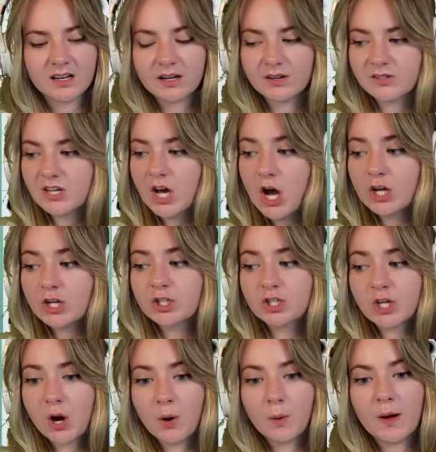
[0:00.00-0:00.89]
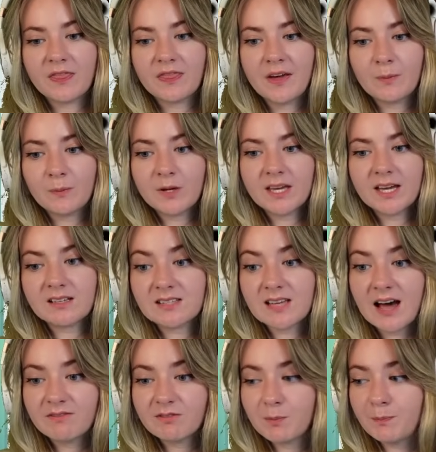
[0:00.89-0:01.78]
of close. So then we get
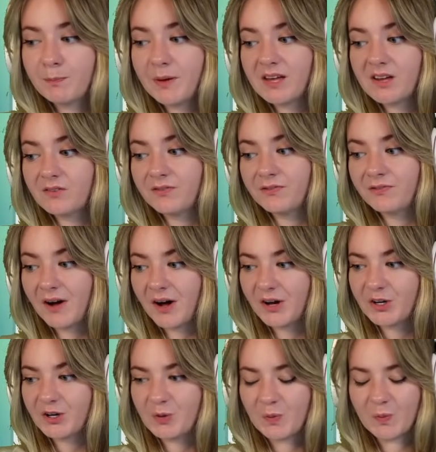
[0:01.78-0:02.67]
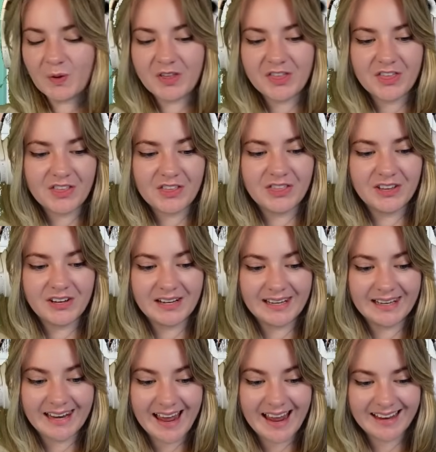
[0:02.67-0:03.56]
to have a bit of fun with the
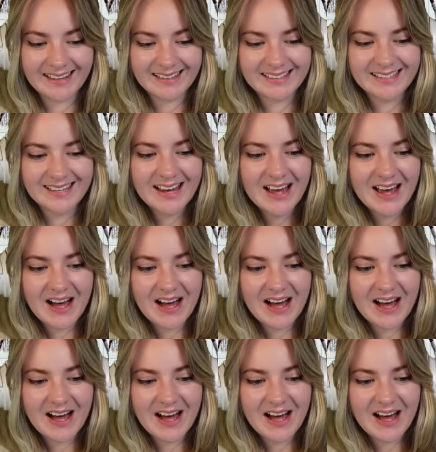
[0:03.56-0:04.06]
legs.